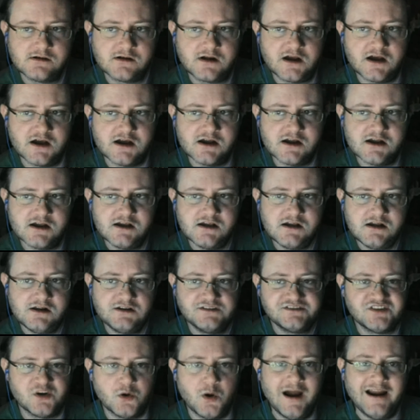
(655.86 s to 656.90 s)
Okay,
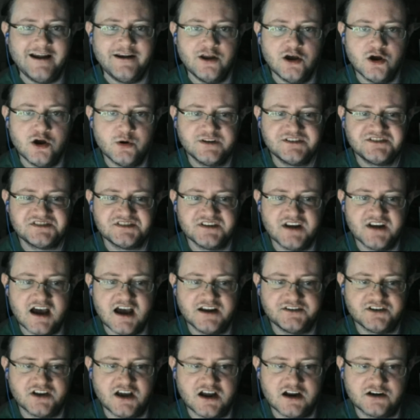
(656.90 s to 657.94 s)
so I know it's
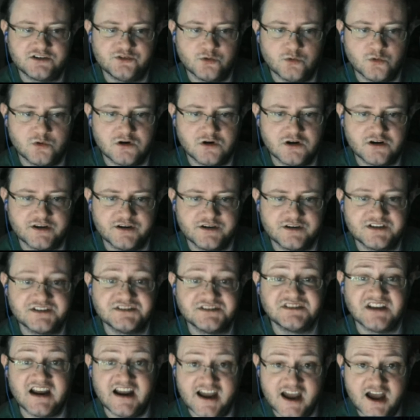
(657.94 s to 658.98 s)
not Dr. Orchid
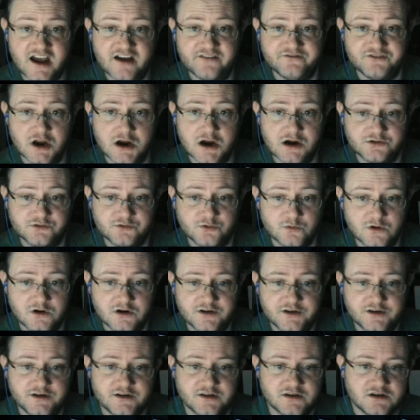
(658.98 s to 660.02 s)
because I have Dr.
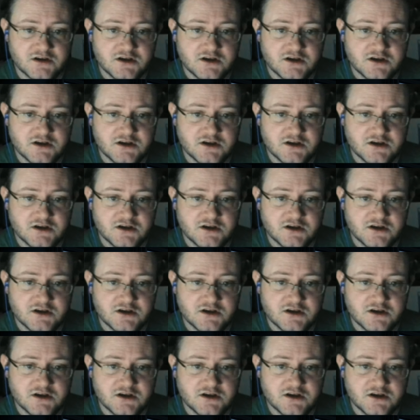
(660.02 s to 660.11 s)
Orchid.